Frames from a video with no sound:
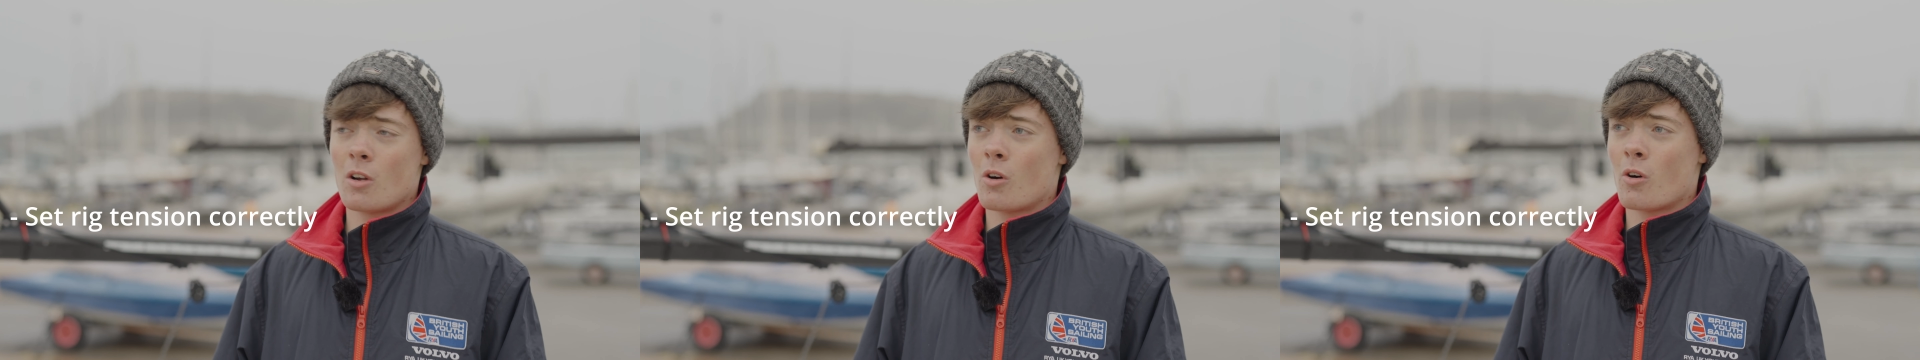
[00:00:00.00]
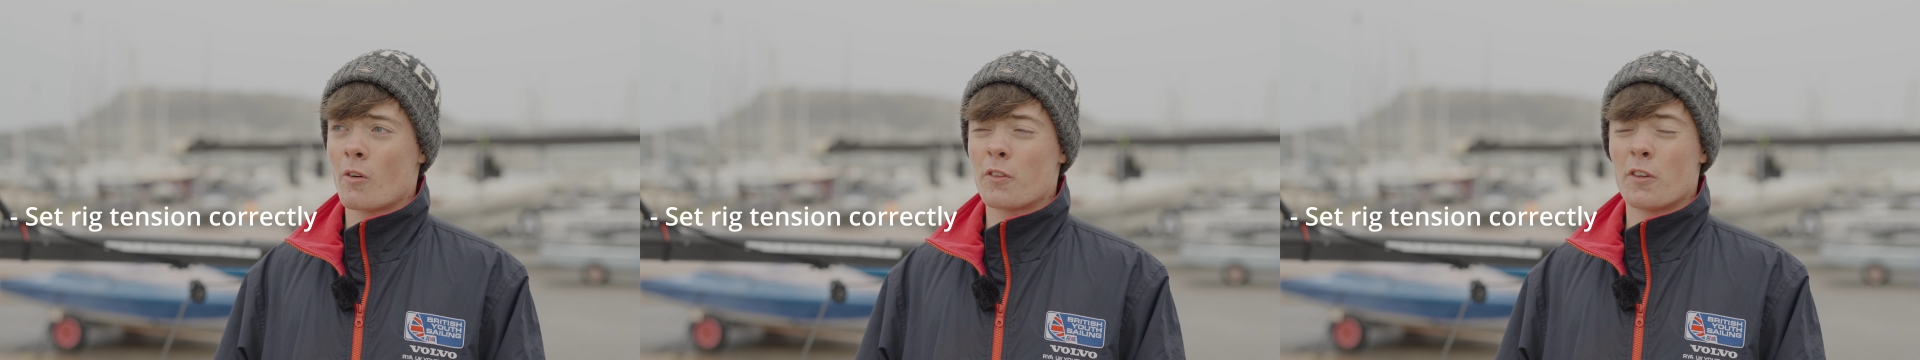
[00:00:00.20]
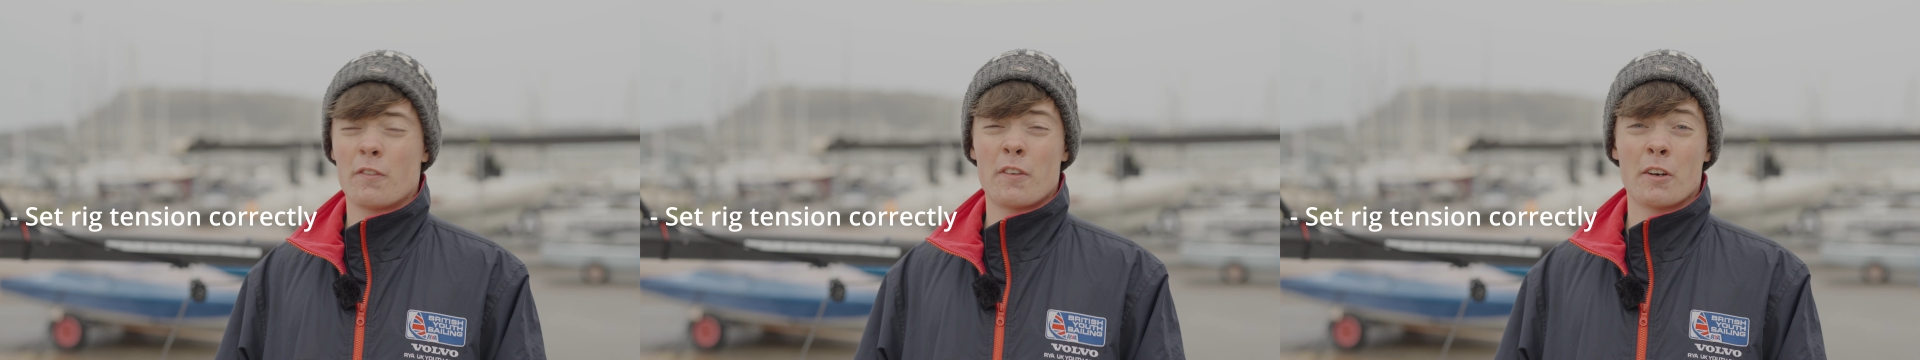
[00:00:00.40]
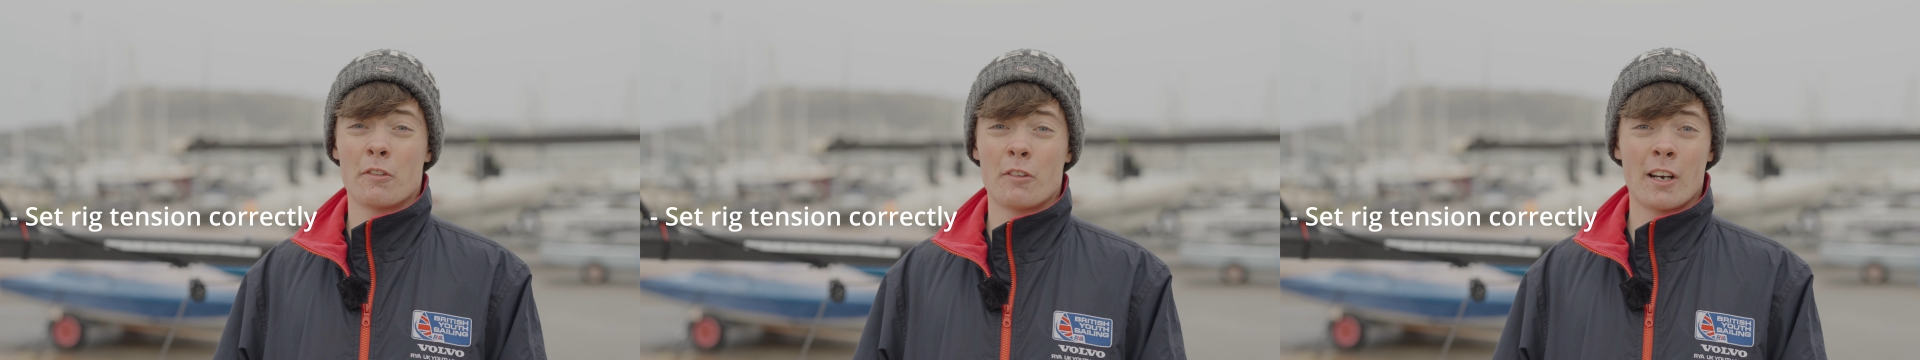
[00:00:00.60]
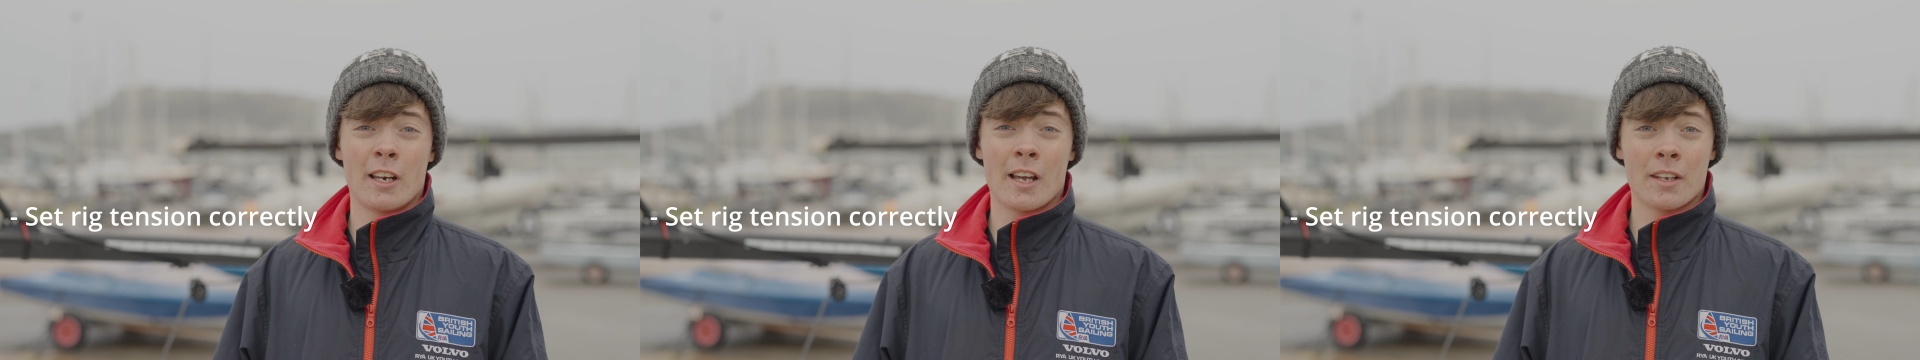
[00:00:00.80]
or if you feel
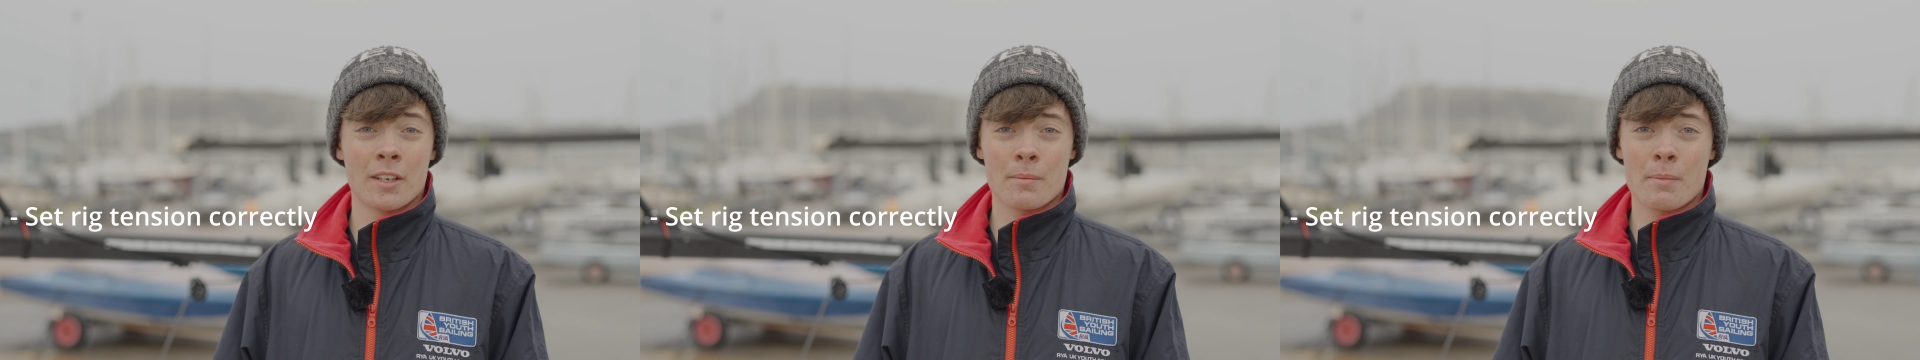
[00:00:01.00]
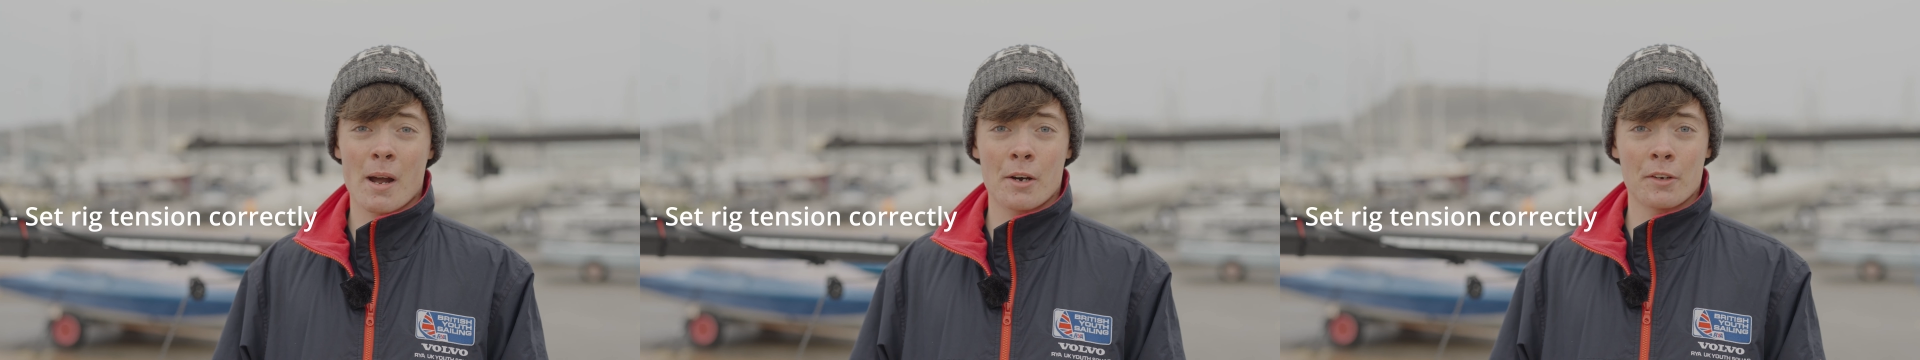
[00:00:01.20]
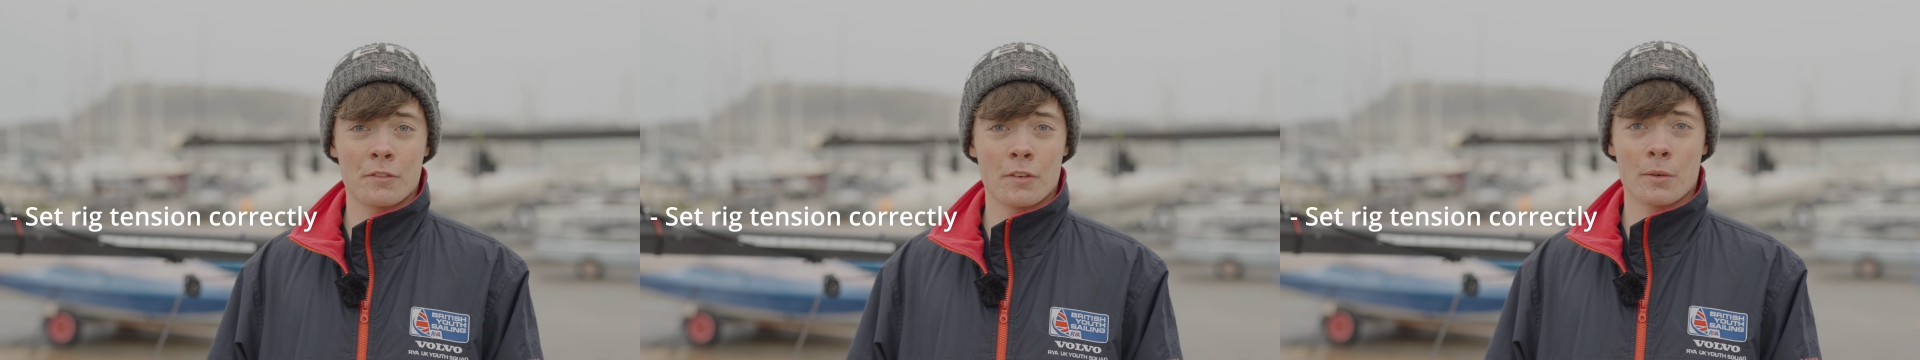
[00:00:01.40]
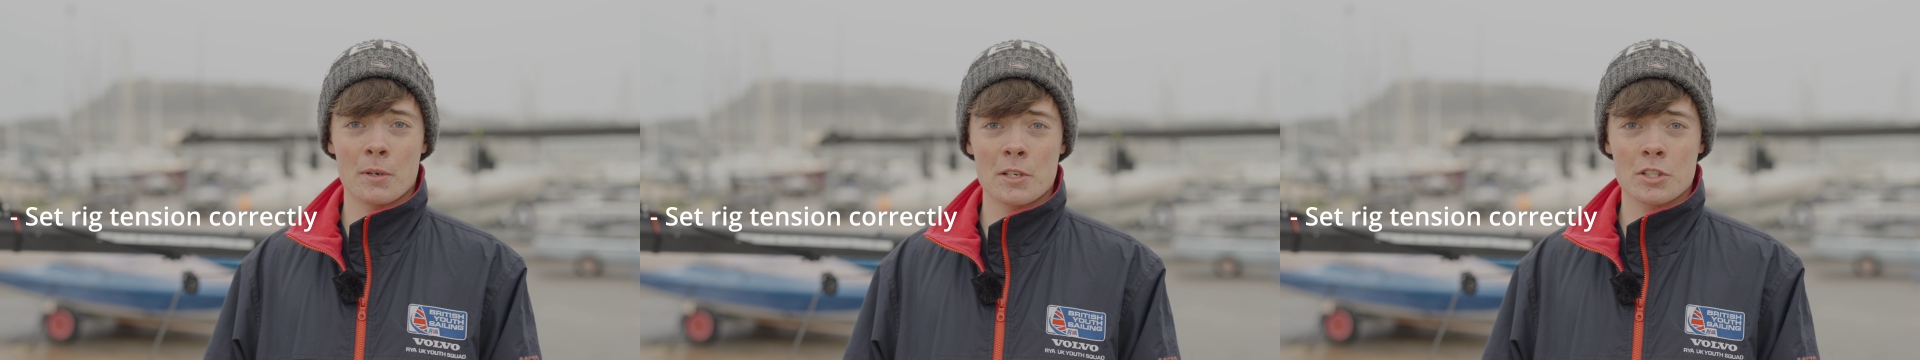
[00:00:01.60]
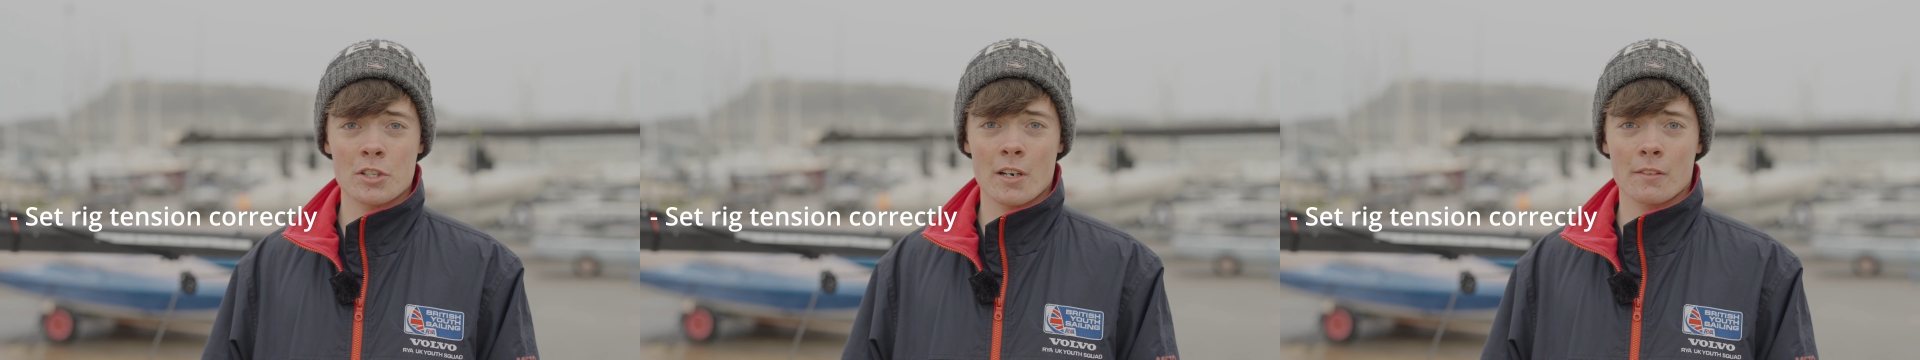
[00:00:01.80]
really underpowered for the
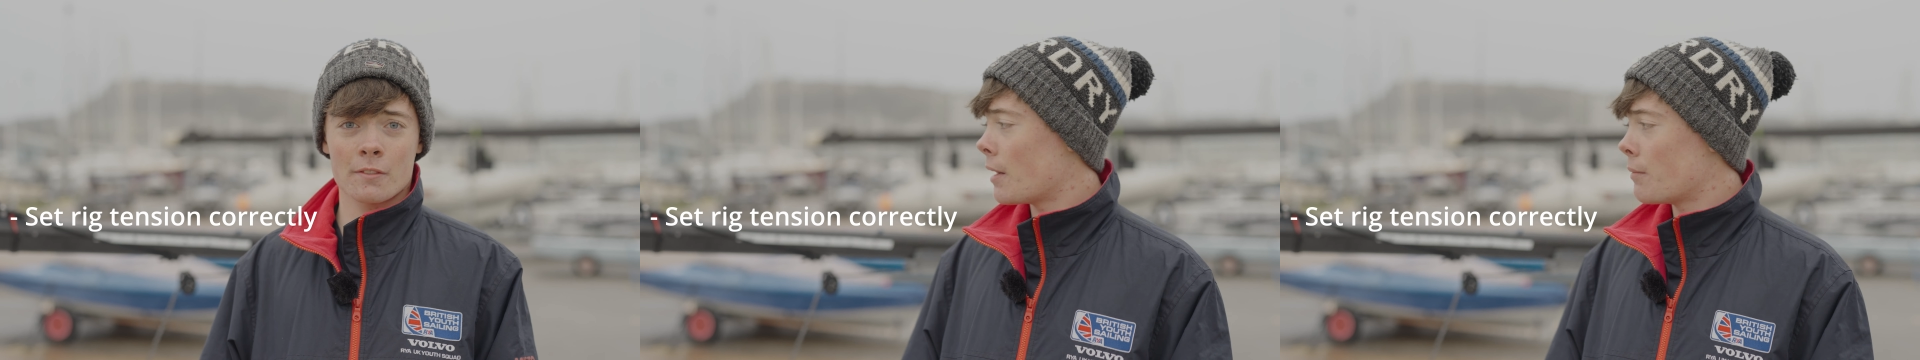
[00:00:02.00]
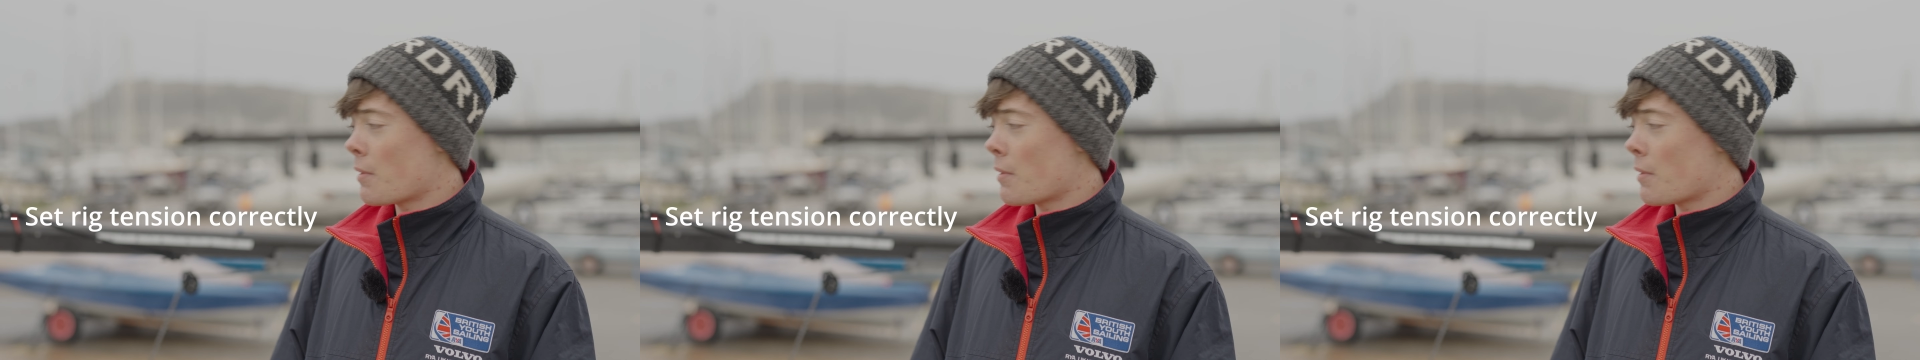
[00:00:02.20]
wind strength.